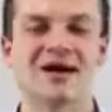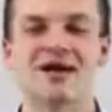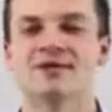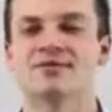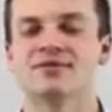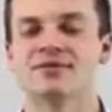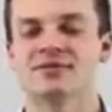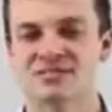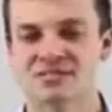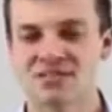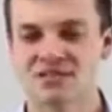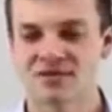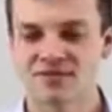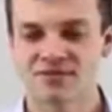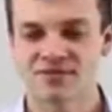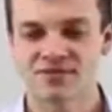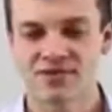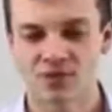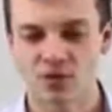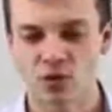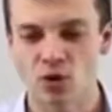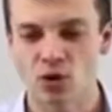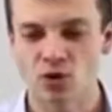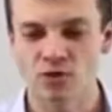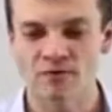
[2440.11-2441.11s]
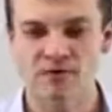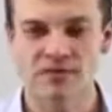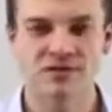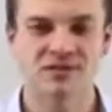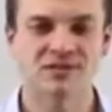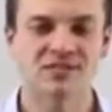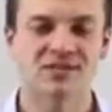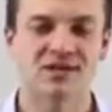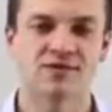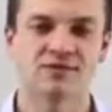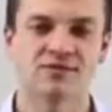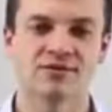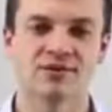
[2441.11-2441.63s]
a lot of this stuff, if not
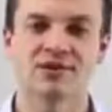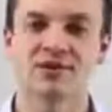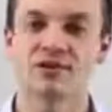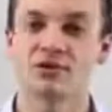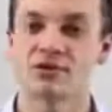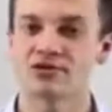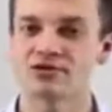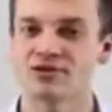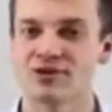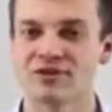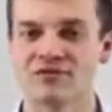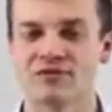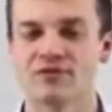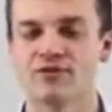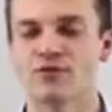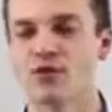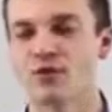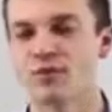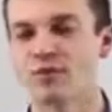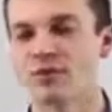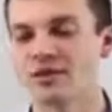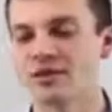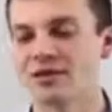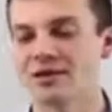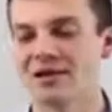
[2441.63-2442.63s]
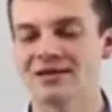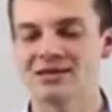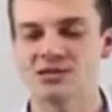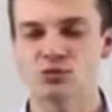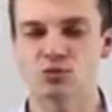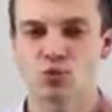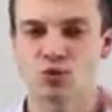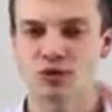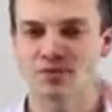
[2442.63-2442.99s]
all of it, inside of the Internet Traffic Formula.